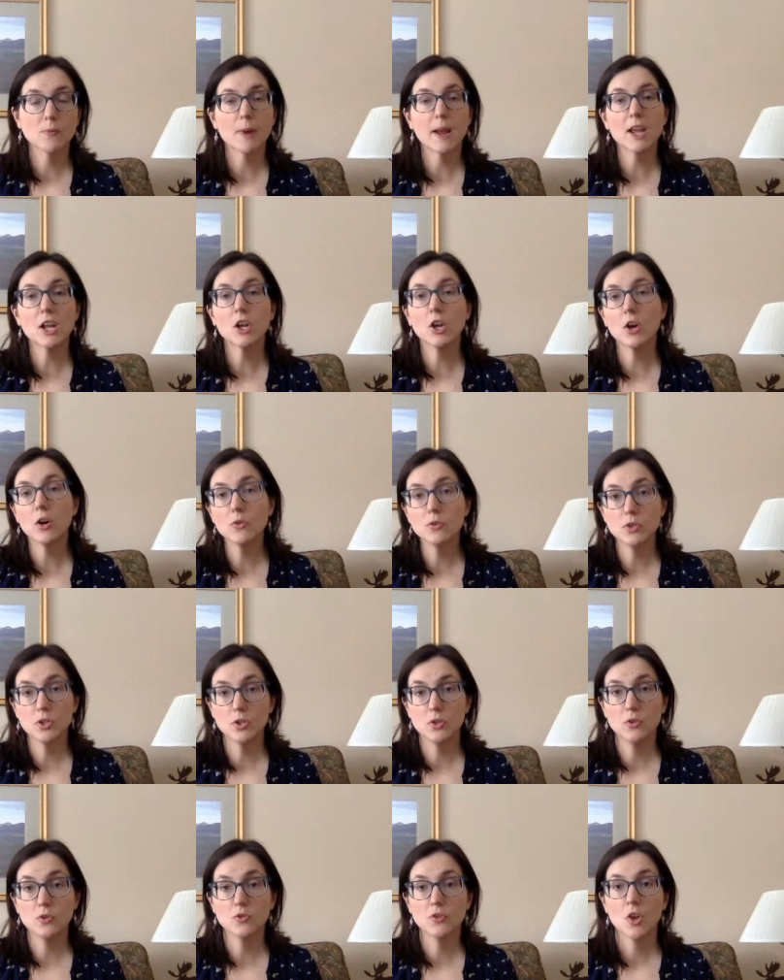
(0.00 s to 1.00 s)
my go
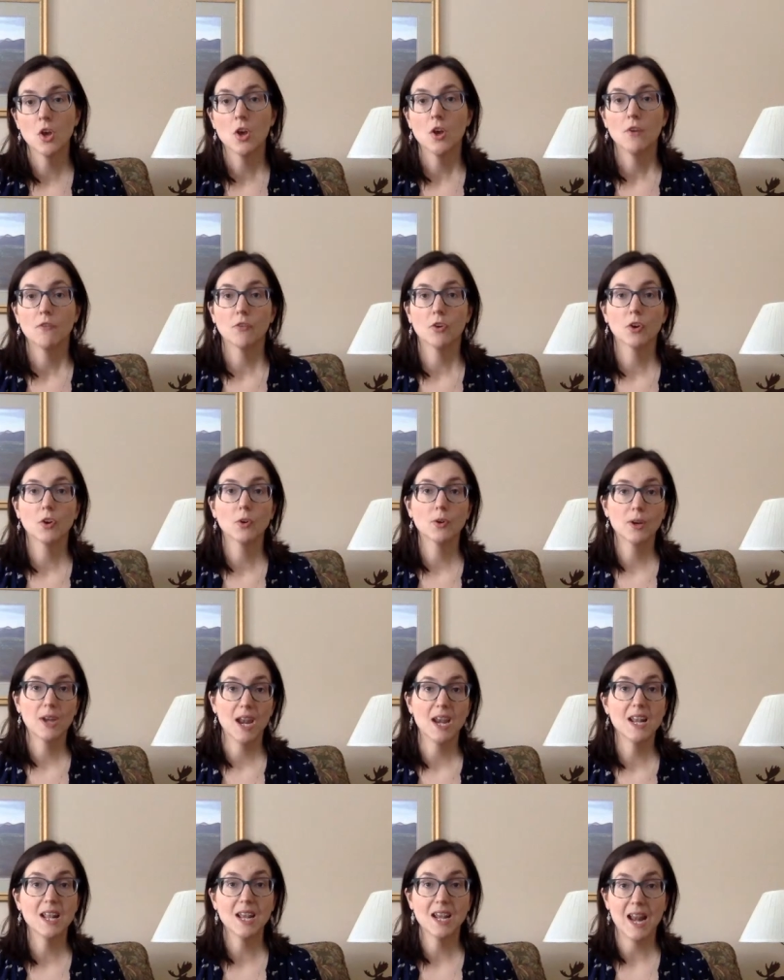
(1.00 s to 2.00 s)
tos for
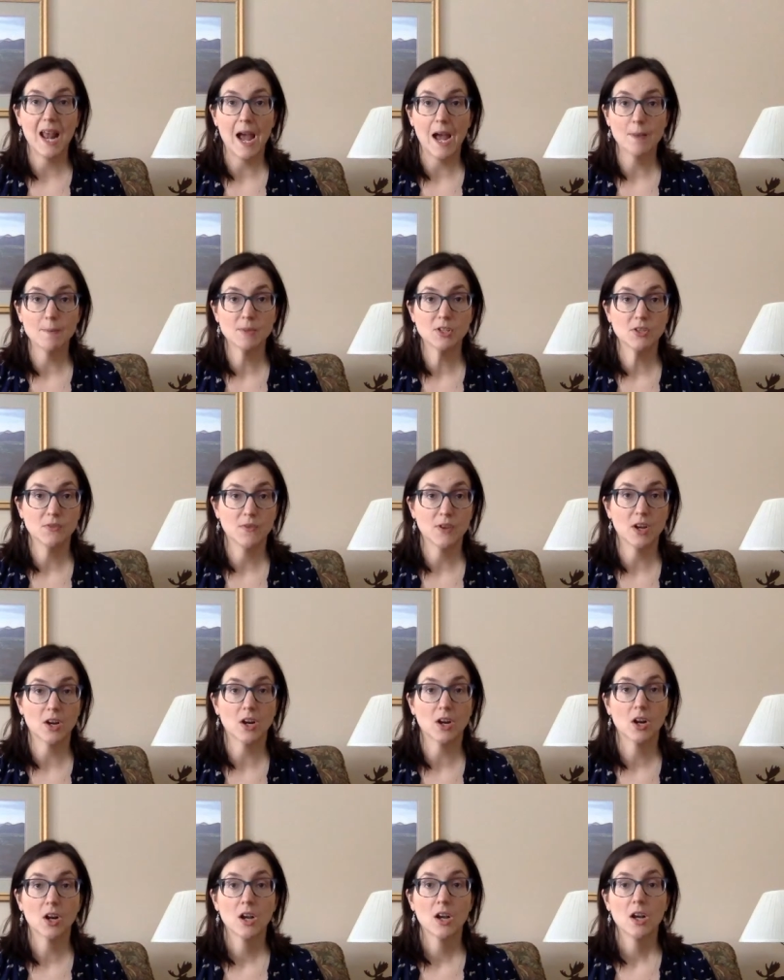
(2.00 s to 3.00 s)
creating an
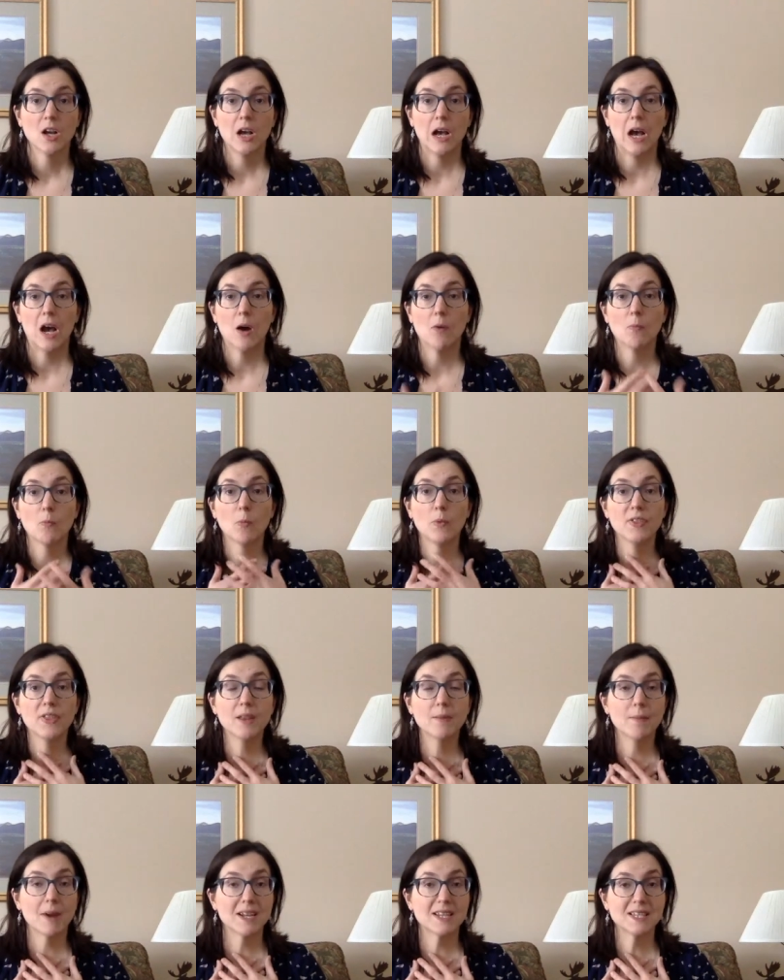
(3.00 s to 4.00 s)
atmosphere um, within
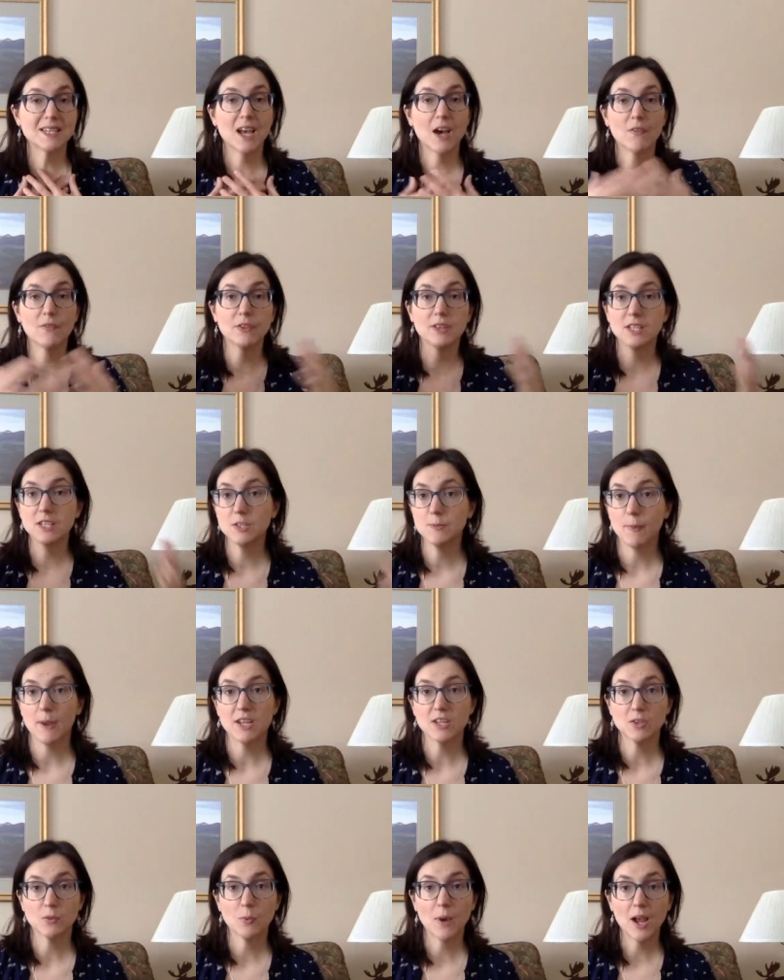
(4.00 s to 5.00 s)
myself and the
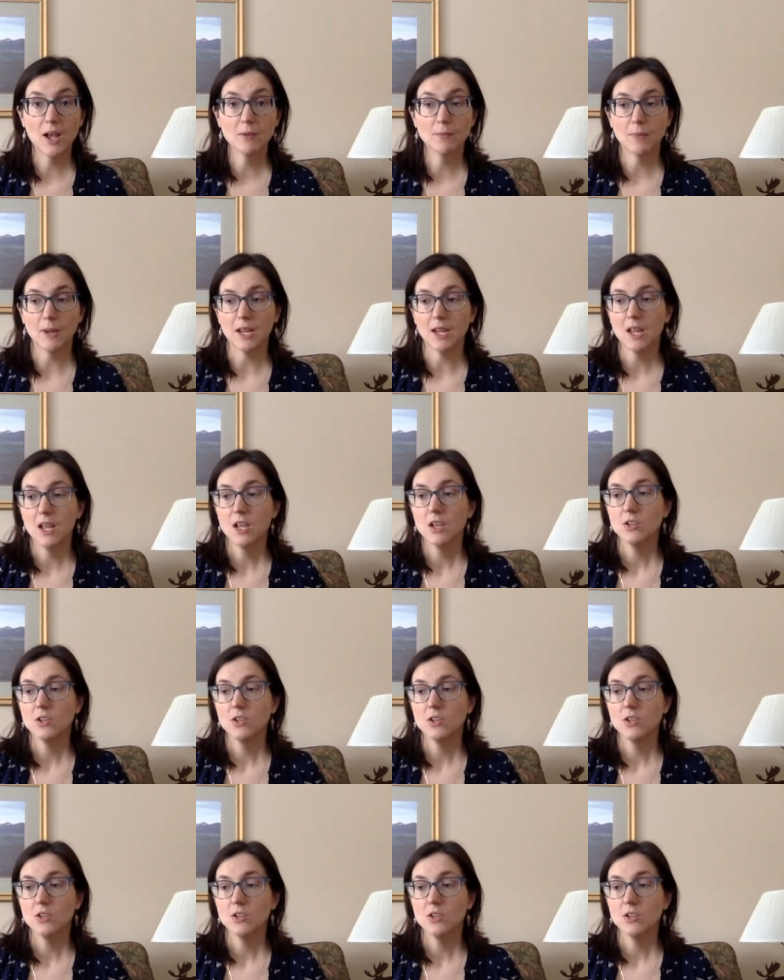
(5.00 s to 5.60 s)
space around me.